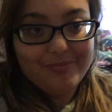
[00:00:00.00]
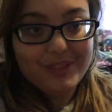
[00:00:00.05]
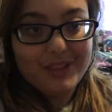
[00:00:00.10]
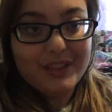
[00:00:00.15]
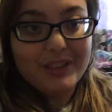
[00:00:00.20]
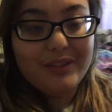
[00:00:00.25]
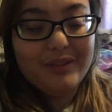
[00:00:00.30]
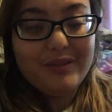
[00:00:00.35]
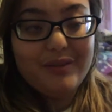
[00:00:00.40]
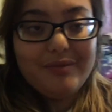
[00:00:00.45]

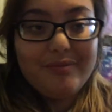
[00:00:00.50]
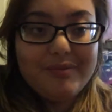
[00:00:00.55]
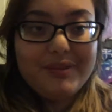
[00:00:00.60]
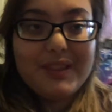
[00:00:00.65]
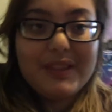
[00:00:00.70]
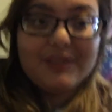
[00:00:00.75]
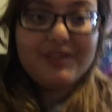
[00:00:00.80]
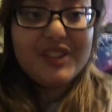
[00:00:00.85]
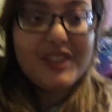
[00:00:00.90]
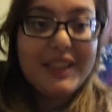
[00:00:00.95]
you know,
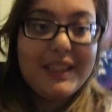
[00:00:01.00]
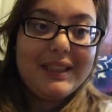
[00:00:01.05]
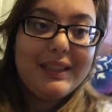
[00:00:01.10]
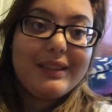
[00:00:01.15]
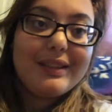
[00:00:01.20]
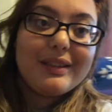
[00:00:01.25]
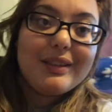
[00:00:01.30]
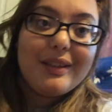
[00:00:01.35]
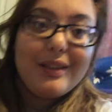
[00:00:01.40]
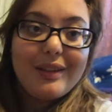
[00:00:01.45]
give or take.
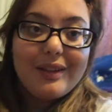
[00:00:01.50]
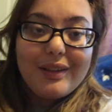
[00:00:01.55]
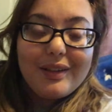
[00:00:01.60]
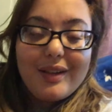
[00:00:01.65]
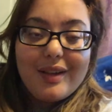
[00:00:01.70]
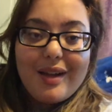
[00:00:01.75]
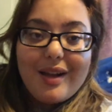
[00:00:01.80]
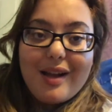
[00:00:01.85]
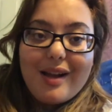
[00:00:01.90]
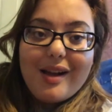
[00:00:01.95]

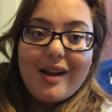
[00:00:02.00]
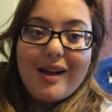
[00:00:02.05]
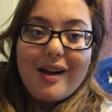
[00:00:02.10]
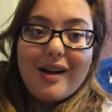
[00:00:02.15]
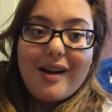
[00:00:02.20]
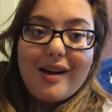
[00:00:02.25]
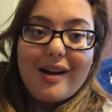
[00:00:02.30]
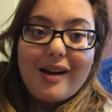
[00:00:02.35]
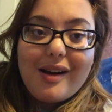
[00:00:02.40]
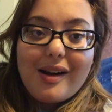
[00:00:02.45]

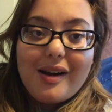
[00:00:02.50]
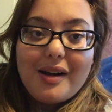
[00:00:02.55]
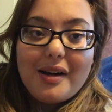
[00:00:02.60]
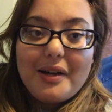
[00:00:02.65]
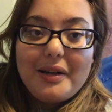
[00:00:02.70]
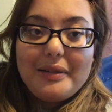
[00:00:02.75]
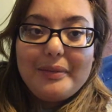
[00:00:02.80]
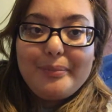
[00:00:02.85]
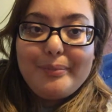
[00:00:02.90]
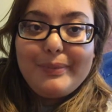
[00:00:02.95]

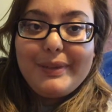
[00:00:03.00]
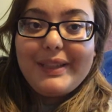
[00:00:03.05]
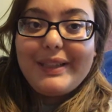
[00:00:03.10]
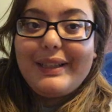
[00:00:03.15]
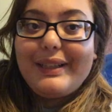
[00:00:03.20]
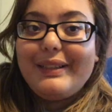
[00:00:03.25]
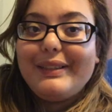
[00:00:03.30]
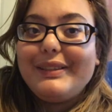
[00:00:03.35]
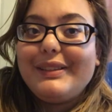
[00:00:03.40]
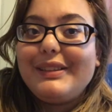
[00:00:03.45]
Um,
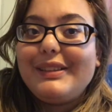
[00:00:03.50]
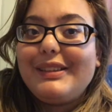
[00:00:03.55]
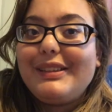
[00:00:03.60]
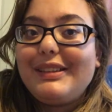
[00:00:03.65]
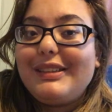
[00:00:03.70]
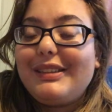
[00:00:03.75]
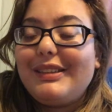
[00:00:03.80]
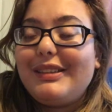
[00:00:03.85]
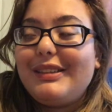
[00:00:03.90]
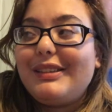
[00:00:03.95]
and
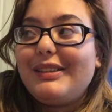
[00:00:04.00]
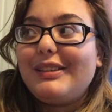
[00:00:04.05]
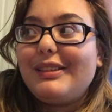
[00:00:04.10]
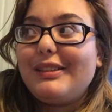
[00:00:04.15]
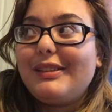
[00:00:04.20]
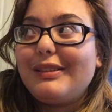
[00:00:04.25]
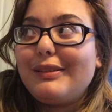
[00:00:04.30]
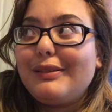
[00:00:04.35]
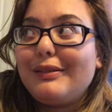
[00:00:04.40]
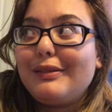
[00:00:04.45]
it's
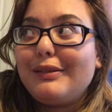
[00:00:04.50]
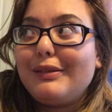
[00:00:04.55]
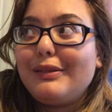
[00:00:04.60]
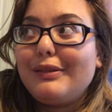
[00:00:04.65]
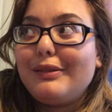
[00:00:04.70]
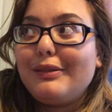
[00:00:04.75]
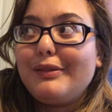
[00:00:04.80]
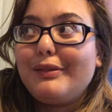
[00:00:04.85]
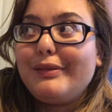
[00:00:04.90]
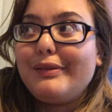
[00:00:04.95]

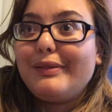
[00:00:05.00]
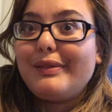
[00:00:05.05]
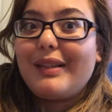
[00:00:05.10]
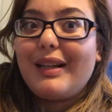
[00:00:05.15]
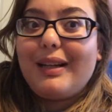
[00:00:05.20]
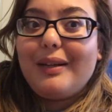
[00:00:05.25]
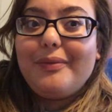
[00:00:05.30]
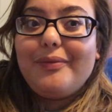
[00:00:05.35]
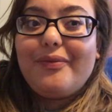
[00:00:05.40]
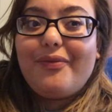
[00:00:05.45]

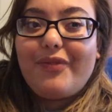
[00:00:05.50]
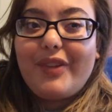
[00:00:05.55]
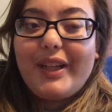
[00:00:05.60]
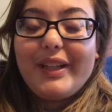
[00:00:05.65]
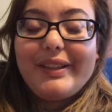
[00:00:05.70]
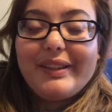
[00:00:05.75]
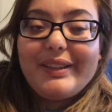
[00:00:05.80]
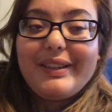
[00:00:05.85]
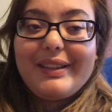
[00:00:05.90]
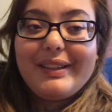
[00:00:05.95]
I'm
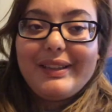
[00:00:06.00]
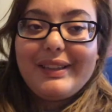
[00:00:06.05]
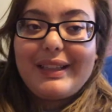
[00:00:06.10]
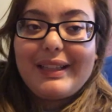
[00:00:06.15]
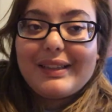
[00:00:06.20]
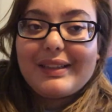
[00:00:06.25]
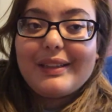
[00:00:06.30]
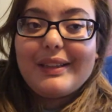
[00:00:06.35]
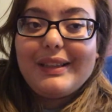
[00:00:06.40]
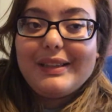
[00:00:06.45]
finally
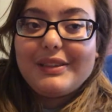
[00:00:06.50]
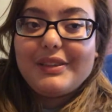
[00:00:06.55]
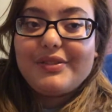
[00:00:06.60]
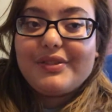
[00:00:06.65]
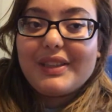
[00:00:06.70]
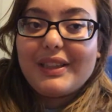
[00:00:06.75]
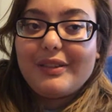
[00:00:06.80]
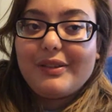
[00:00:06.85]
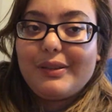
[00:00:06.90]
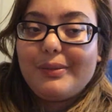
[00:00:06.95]
at the age of
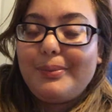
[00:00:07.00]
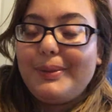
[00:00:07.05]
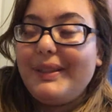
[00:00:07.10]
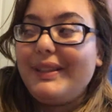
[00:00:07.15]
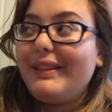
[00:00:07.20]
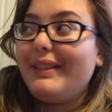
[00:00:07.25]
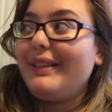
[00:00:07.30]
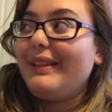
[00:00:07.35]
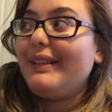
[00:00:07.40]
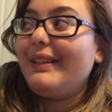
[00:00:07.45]

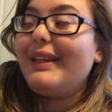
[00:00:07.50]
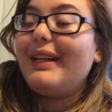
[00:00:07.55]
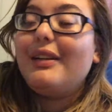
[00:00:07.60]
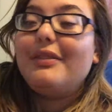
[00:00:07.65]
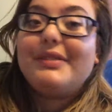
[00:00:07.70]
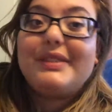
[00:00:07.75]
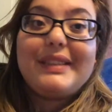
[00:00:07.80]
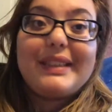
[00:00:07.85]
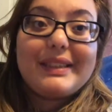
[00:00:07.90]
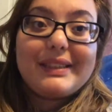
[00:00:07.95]
accountability.
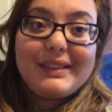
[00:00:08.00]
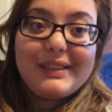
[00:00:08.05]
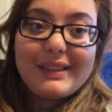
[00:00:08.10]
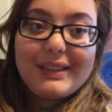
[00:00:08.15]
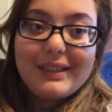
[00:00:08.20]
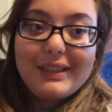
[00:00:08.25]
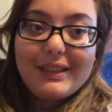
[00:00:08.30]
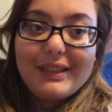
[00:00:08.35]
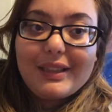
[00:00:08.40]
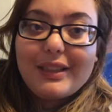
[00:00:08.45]
Now,
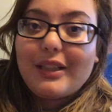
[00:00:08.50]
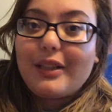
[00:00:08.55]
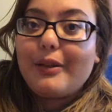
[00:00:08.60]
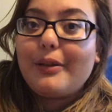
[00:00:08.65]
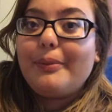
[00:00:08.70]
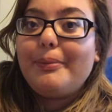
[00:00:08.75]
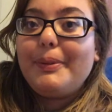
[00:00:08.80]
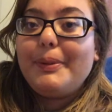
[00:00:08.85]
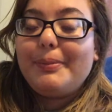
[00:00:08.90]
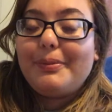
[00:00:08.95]
technically, a lot
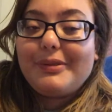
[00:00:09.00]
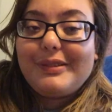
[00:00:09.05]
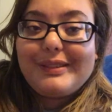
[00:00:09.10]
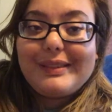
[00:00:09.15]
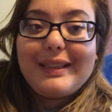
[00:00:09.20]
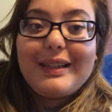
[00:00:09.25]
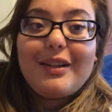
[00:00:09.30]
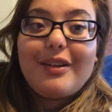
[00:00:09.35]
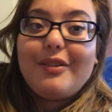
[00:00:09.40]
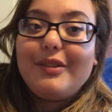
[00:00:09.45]
of people
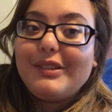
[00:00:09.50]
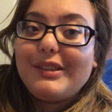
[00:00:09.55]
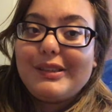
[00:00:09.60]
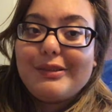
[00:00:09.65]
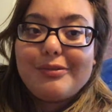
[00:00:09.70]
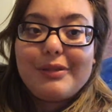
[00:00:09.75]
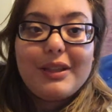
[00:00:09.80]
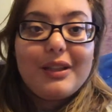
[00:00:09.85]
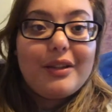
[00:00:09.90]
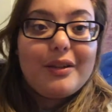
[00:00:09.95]
say, oh, it's
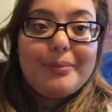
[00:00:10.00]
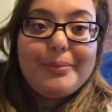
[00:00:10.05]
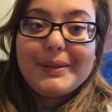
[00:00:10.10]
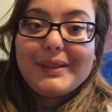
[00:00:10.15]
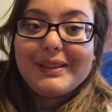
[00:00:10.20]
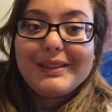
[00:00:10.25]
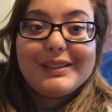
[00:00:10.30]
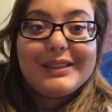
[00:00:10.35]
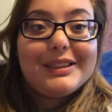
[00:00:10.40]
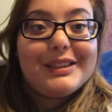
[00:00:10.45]
12
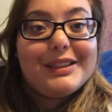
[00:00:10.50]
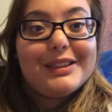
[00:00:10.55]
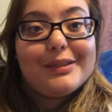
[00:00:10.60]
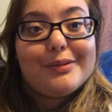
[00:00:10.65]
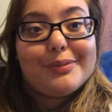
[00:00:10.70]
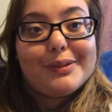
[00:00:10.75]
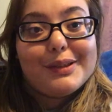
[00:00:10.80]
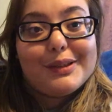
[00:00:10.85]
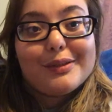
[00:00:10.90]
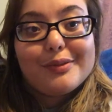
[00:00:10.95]
because Jesus
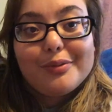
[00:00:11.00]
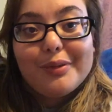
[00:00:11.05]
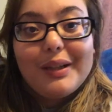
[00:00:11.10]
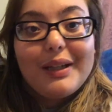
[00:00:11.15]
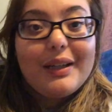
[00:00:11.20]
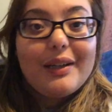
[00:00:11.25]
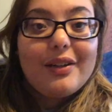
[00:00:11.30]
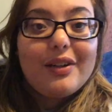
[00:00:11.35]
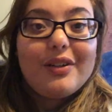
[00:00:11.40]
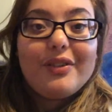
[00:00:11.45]
was
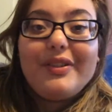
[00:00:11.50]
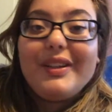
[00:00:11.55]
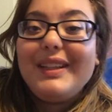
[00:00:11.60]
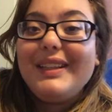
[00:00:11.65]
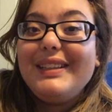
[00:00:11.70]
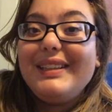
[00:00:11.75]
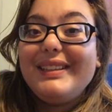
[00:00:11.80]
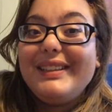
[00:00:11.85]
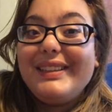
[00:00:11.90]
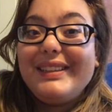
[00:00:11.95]
12.
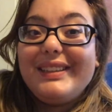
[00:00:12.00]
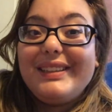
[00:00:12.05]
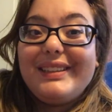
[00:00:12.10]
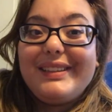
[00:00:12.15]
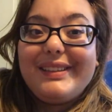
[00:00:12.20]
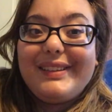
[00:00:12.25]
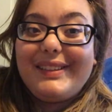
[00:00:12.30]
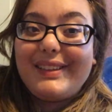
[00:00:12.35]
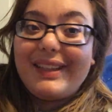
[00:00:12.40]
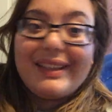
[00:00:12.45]

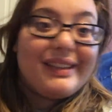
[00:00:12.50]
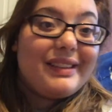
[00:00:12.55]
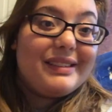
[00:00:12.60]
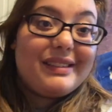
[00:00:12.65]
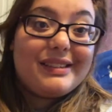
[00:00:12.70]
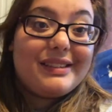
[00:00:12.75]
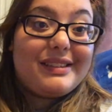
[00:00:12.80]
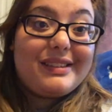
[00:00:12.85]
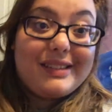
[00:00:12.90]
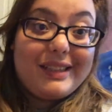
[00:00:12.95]
Not
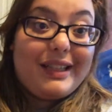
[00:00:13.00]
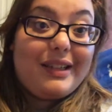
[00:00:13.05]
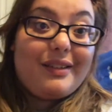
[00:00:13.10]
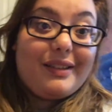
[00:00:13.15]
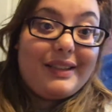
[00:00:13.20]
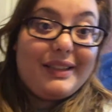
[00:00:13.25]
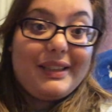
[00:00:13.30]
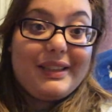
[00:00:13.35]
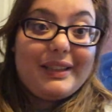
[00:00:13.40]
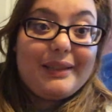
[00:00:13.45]

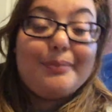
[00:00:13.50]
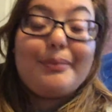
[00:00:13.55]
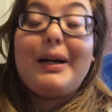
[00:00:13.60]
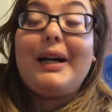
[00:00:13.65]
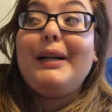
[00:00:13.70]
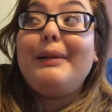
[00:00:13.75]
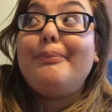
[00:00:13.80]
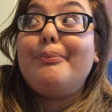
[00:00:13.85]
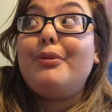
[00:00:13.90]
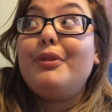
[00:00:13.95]
necessarily. In
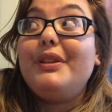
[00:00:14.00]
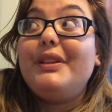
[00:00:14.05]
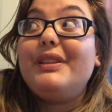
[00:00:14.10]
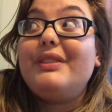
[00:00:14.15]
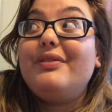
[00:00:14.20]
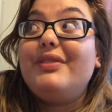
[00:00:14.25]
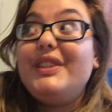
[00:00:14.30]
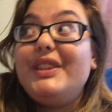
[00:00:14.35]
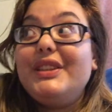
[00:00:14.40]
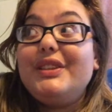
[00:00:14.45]
my point
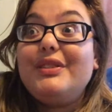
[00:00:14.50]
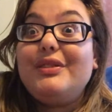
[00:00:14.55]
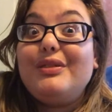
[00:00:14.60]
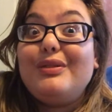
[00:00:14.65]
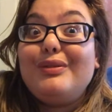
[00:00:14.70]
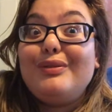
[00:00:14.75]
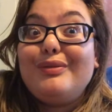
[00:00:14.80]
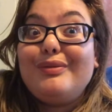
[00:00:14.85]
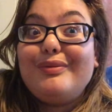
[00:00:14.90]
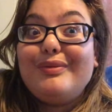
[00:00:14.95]
of
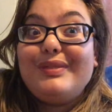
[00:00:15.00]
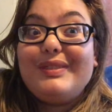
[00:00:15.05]
view,